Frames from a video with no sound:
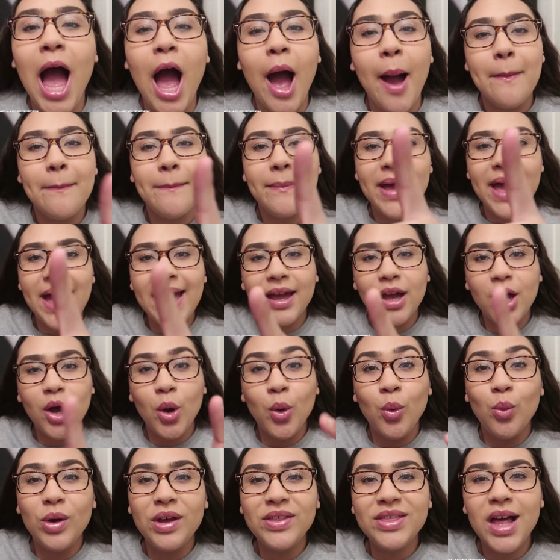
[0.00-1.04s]
I'm back
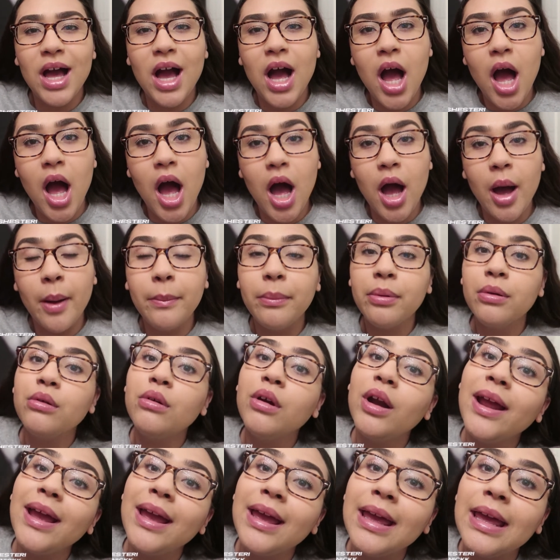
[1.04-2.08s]
with a
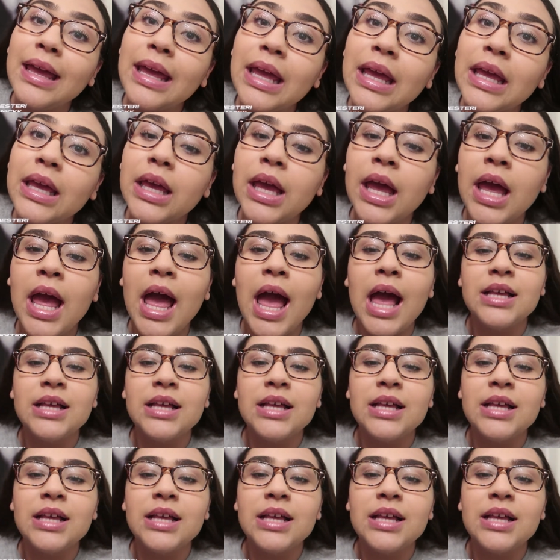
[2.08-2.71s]
prank.